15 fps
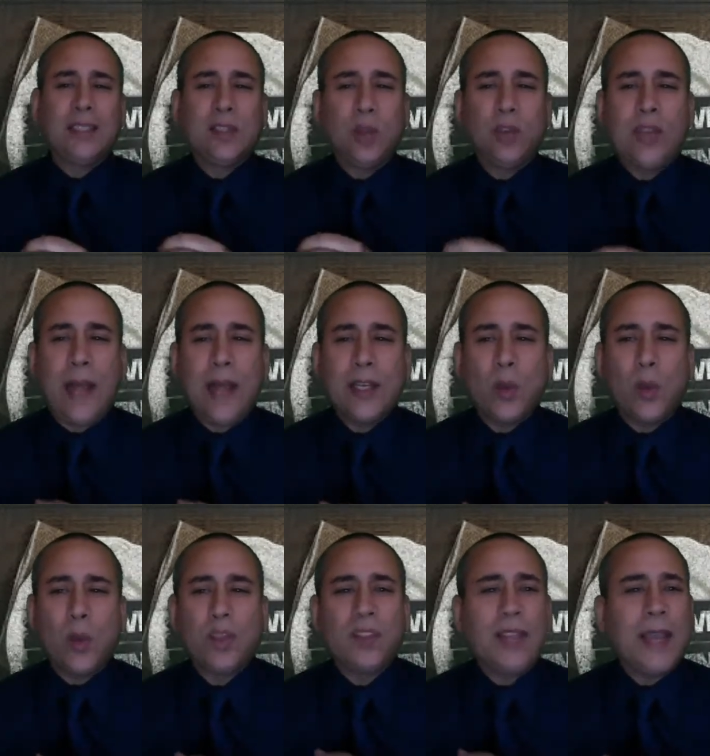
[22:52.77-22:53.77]
So Daniel
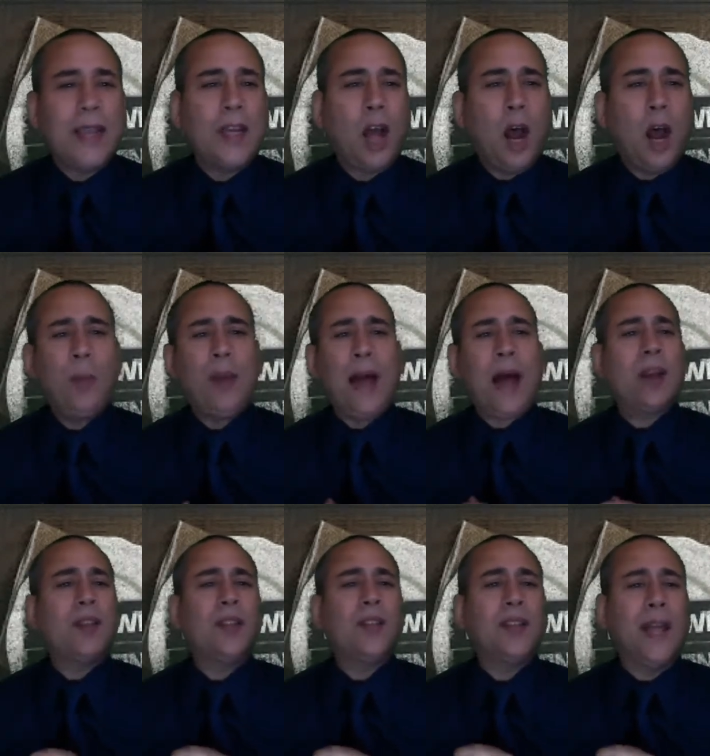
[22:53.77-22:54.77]
was taken up out
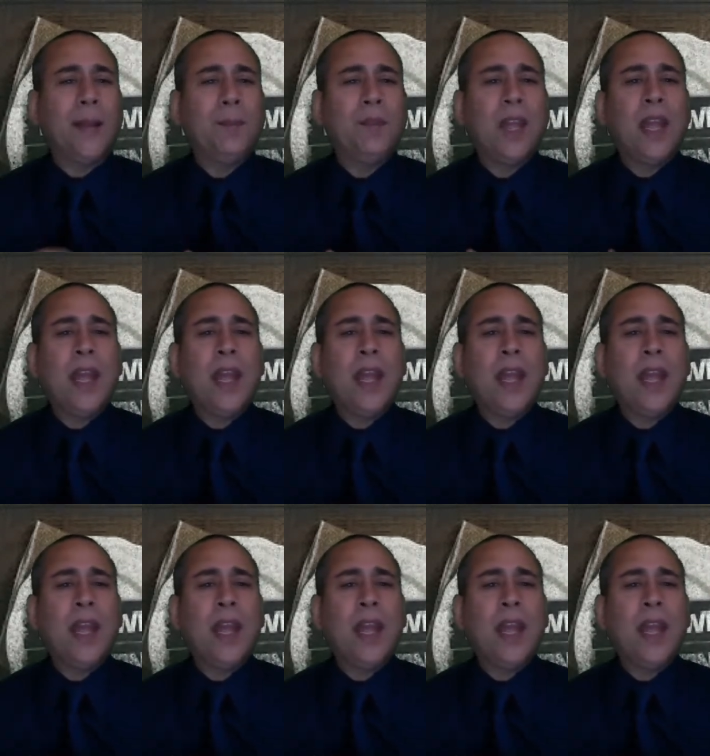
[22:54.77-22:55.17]
of the den,